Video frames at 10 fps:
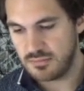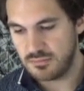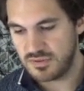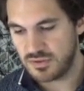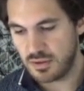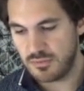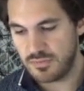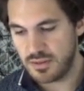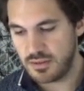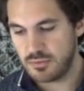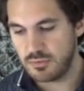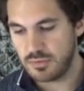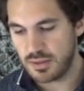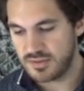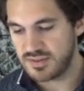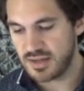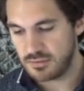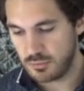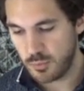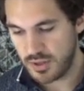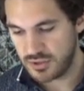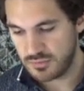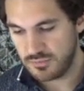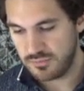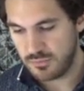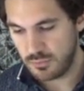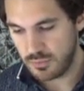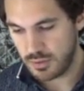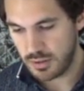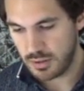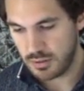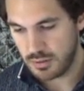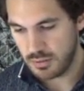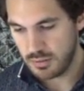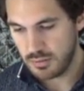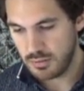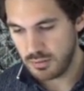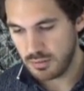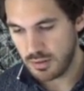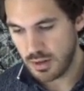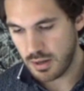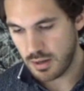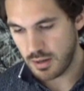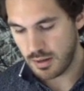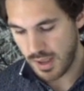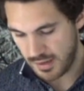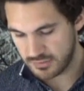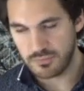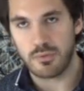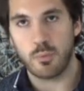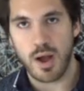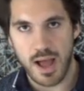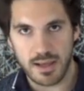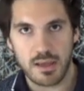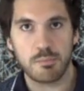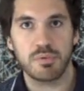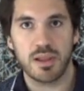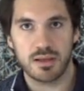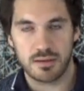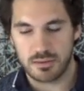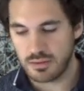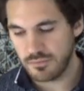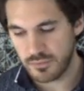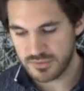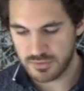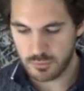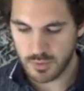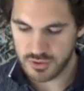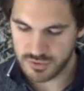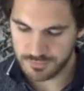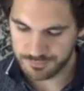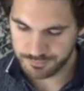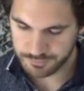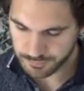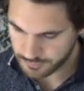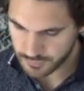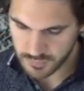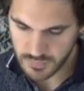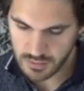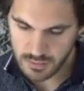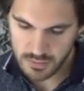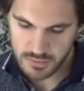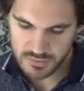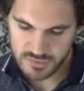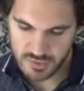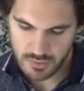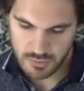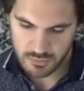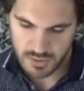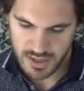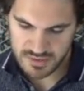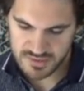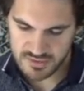solve the second equation for x or for y, plug it into the first equation. So let's